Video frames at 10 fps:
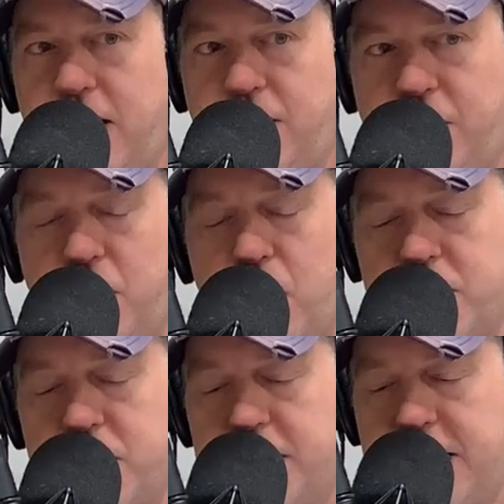you are
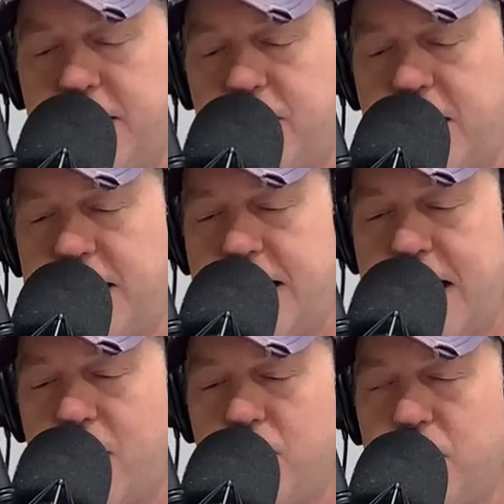tuning in right
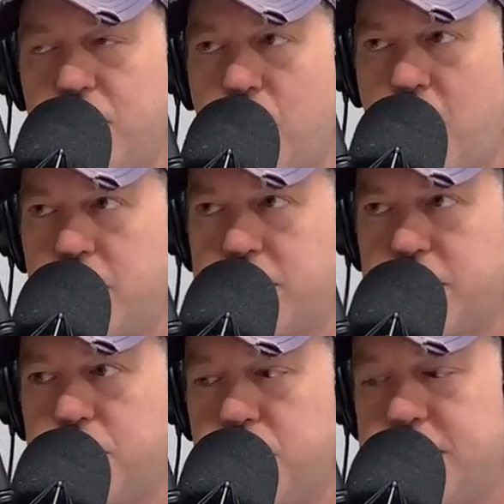now, you are
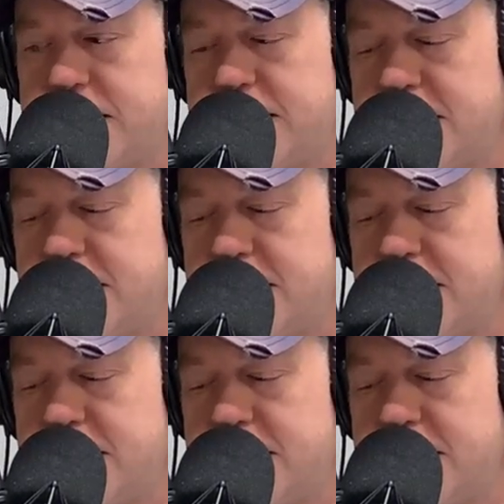tuned in